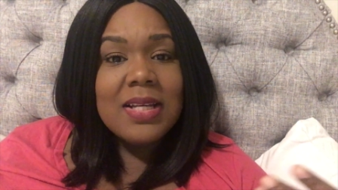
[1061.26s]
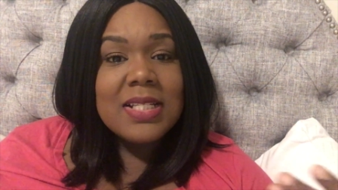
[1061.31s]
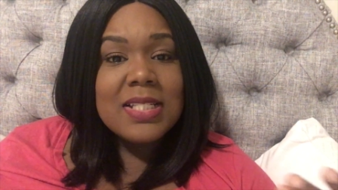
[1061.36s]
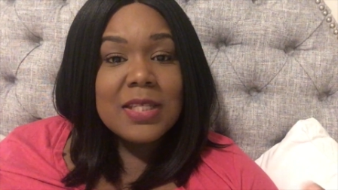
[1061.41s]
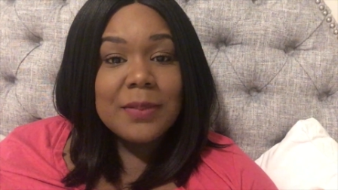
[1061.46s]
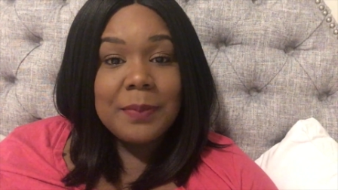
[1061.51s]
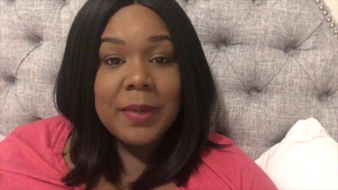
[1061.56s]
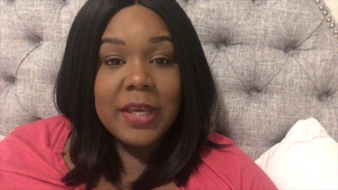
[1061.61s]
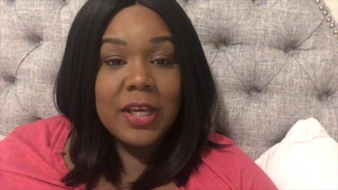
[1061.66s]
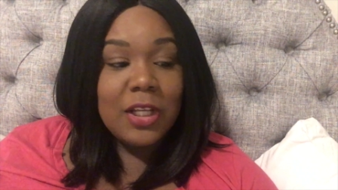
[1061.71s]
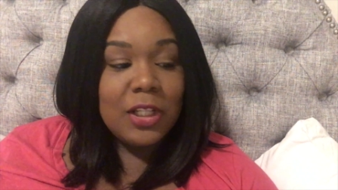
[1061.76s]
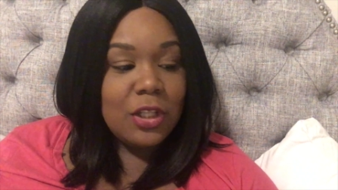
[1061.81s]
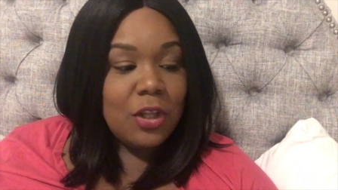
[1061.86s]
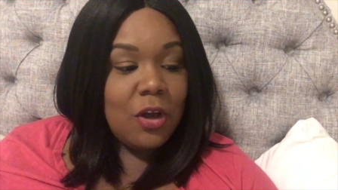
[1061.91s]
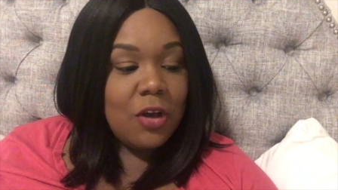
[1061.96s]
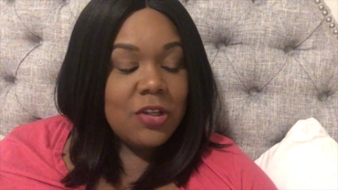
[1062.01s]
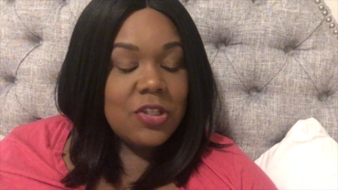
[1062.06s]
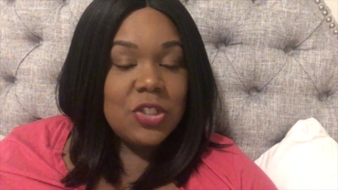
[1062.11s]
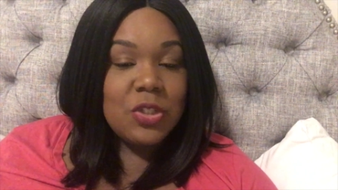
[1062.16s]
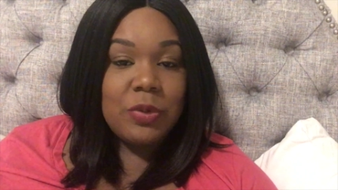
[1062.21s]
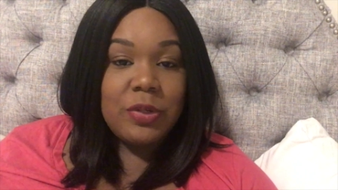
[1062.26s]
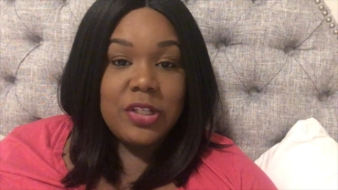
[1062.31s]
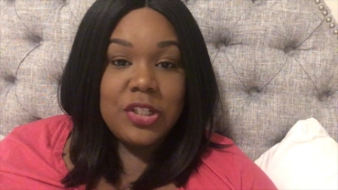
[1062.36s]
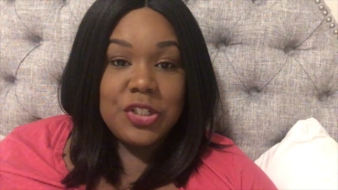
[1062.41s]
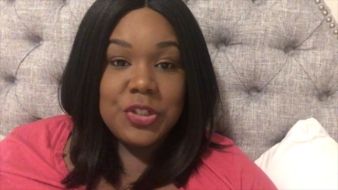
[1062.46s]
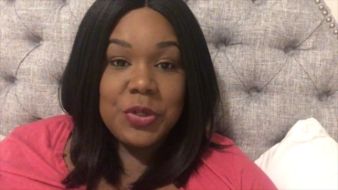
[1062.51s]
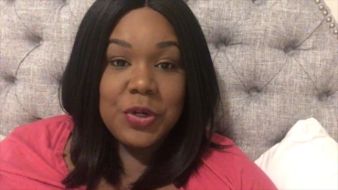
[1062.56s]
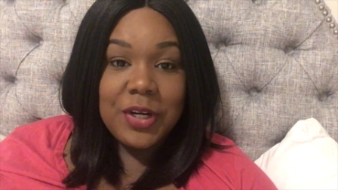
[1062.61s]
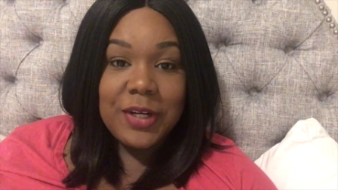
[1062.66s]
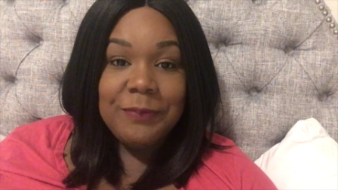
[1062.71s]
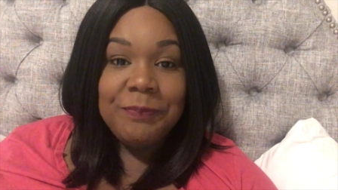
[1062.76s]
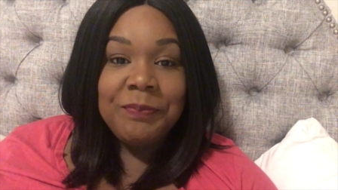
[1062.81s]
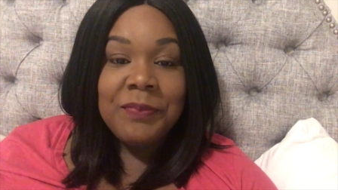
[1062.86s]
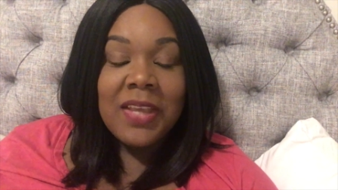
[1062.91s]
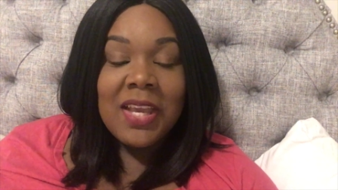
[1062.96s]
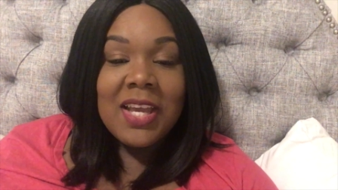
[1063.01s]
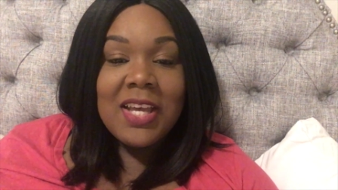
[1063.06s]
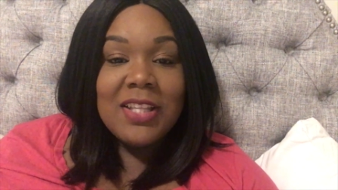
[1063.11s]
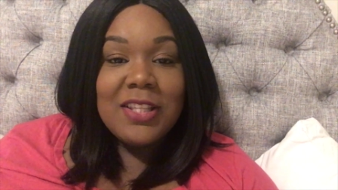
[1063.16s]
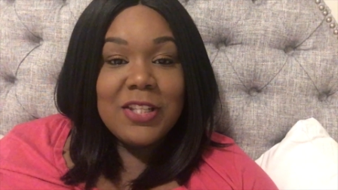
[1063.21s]
To make a long story short,
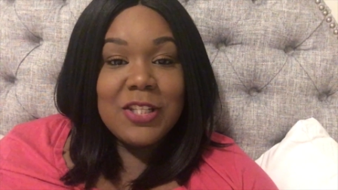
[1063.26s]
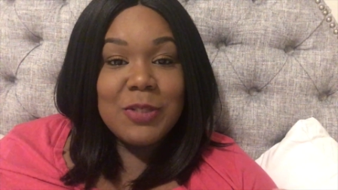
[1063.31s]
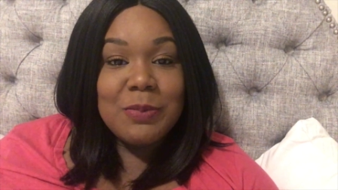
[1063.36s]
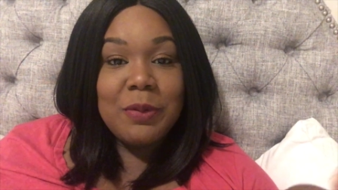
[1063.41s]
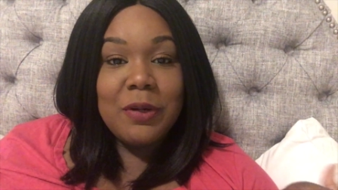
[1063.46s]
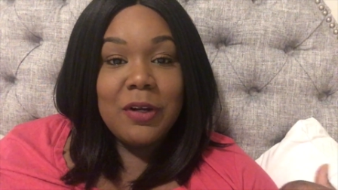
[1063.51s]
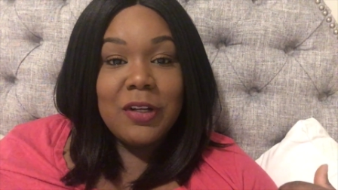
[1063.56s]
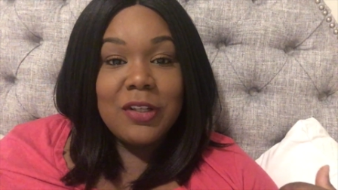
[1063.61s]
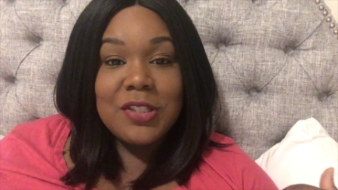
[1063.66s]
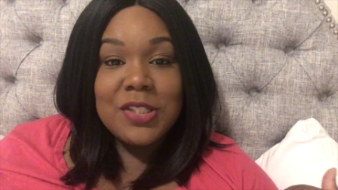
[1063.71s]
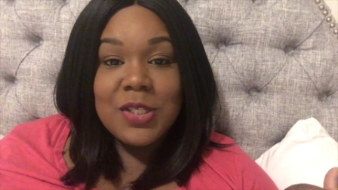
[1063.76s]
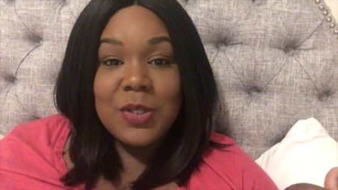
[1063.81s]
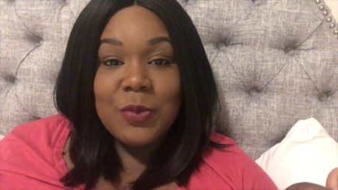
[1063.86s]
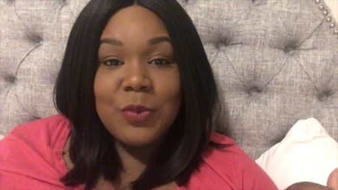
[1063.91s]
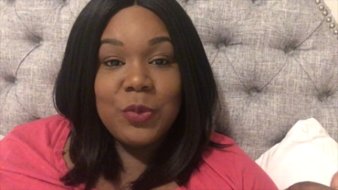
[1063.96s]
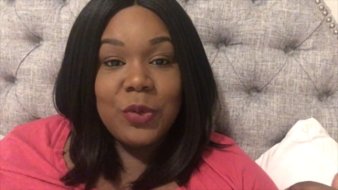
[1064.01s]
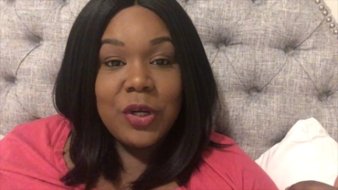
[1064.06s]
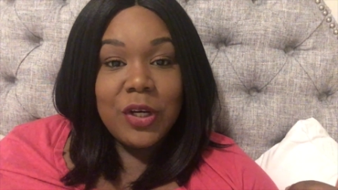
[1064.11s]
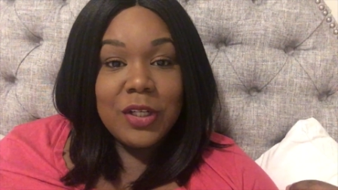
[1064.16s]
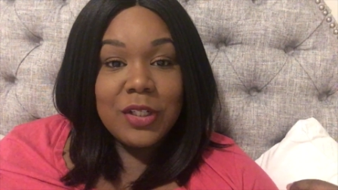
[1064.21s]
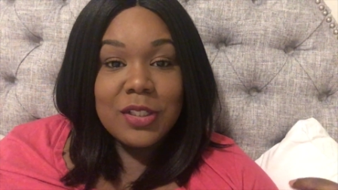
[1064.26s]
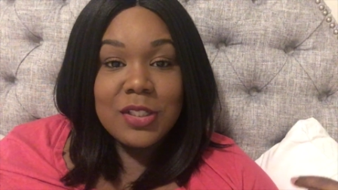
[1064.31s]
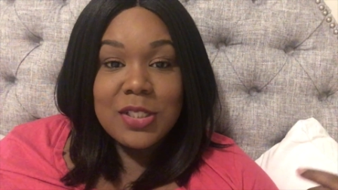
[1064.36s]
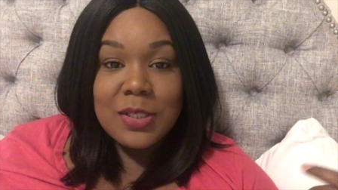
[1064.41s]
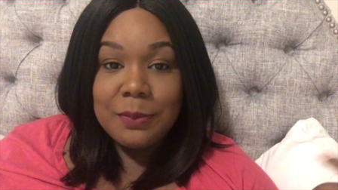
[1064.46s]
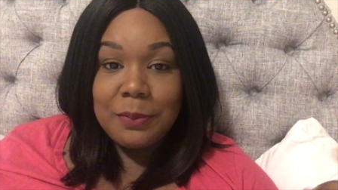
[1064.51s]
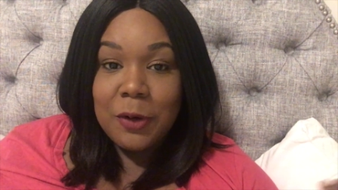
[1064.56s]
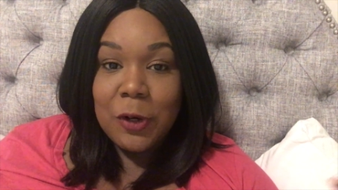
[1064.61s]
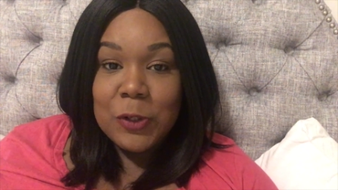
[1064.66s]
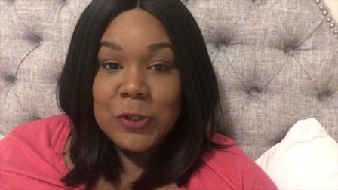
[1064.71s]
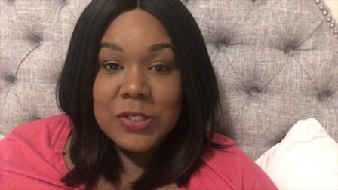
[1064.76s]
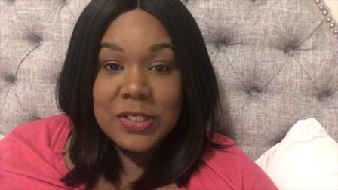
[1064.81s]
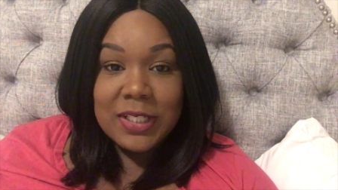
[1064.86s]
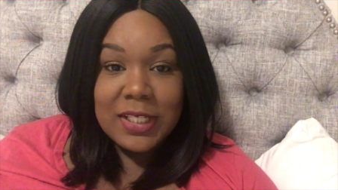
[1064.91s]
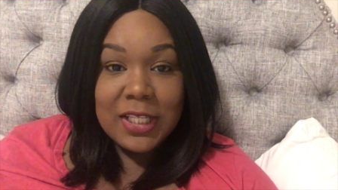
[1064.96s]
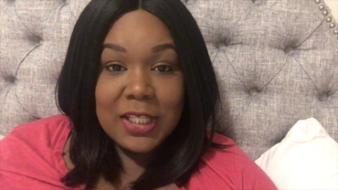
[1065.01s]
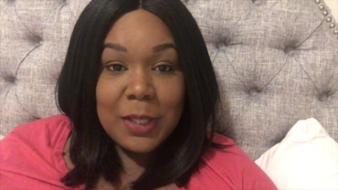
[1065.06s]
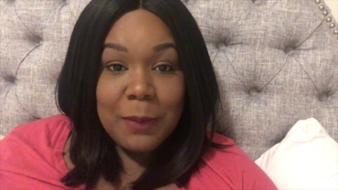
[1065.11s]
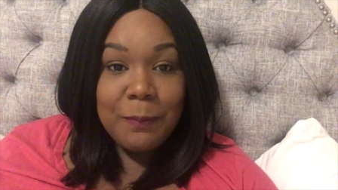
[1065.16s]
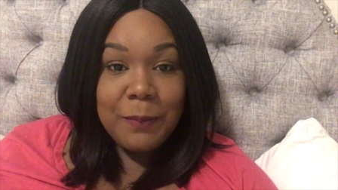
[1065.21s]
this person worked
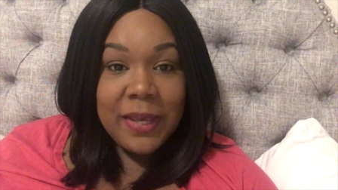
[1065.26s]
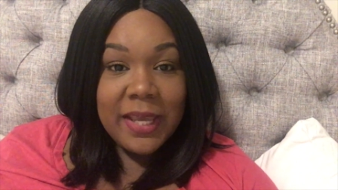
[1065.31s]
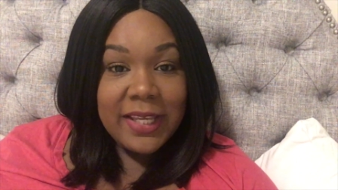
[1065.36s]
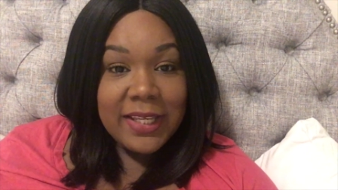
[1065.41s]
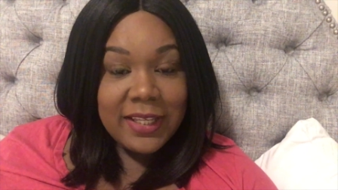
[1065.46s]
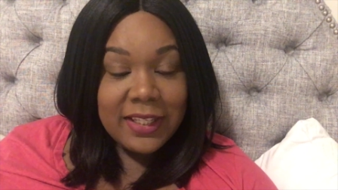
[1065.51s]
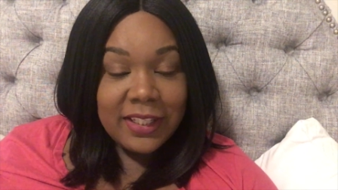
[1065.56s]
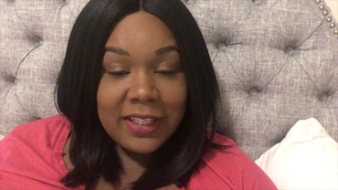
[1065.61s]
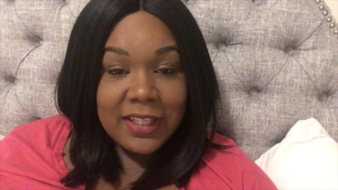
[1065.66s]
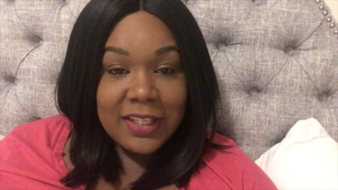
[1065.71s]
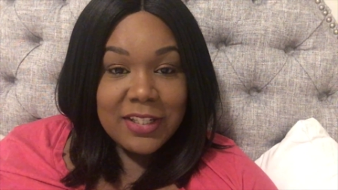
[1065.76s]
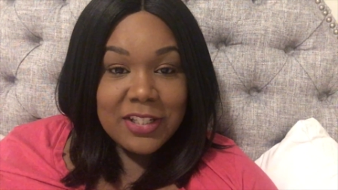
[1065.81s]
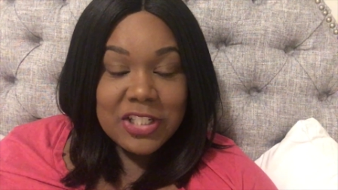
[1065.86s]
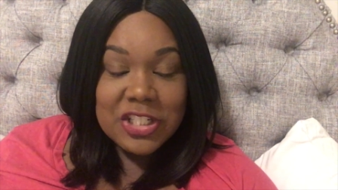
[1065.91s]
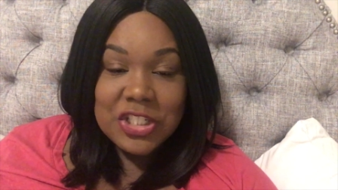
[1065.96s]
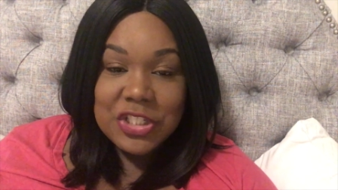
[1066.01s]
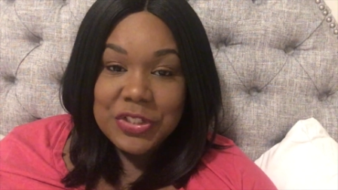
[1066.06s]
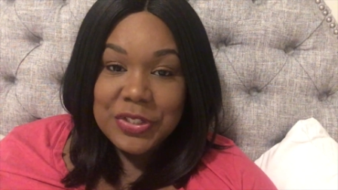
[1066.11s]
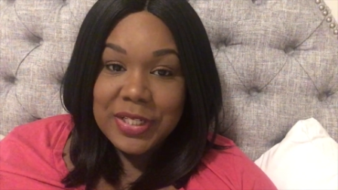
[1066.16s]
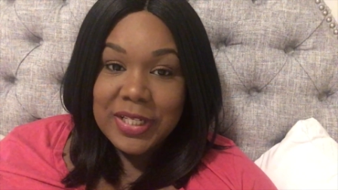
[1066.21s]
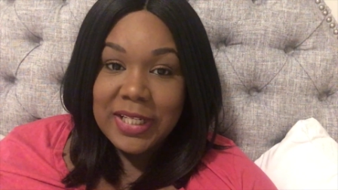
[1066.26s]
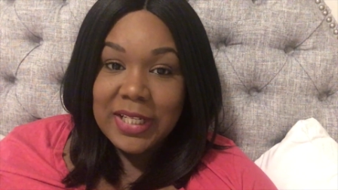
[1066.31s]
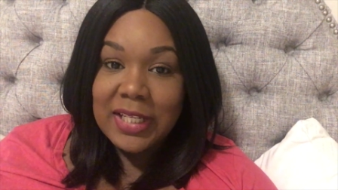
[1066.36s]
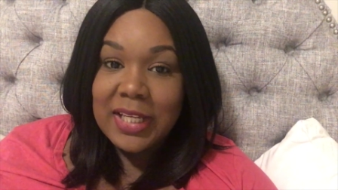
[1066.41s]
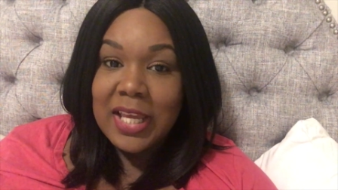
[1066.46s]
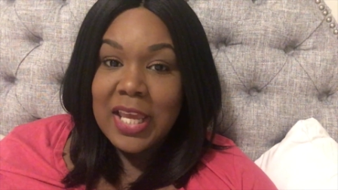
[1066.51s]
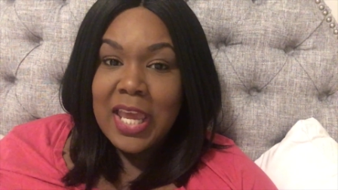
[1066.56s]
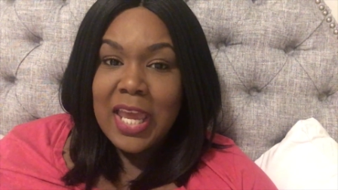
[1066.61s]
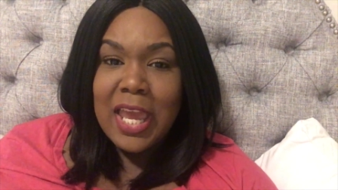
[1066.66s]
supposedly in the banking industry